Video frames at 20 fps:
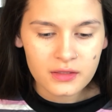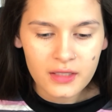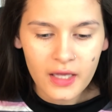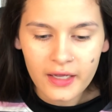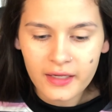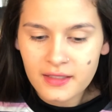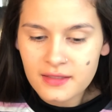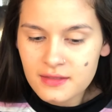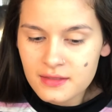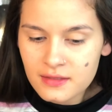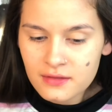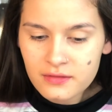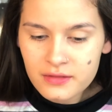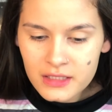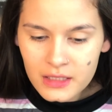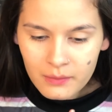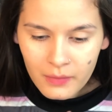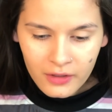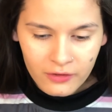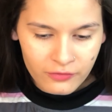I can still
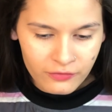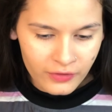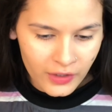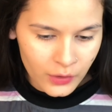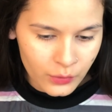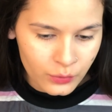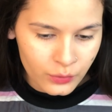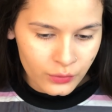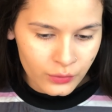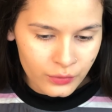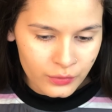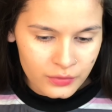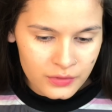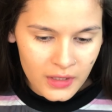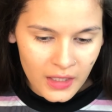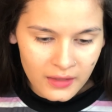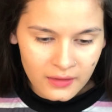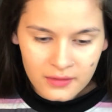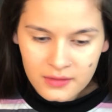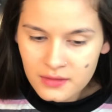see my freckles.
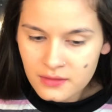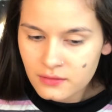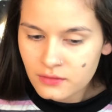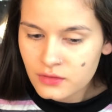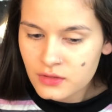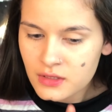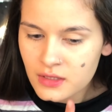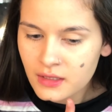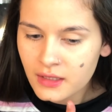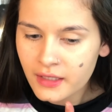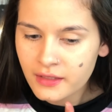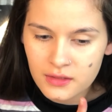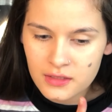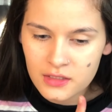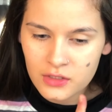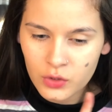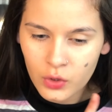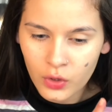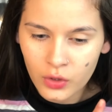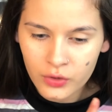I can still see like
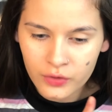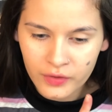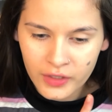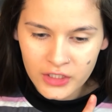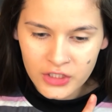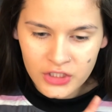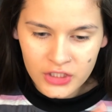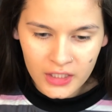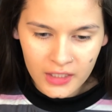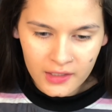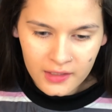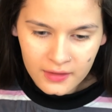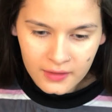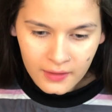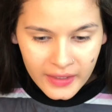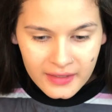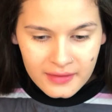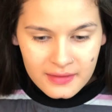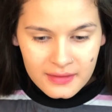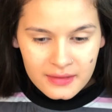discoloration. I
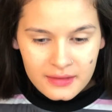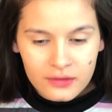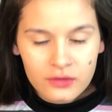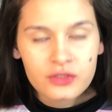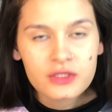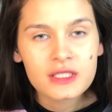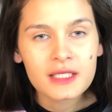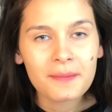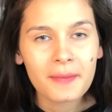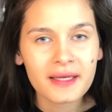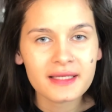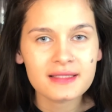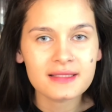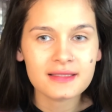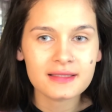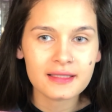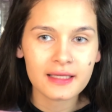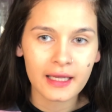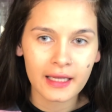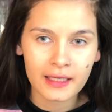can still see my
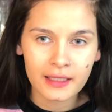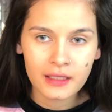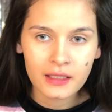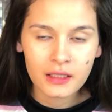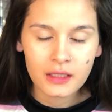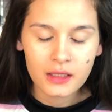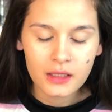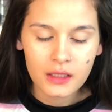skin.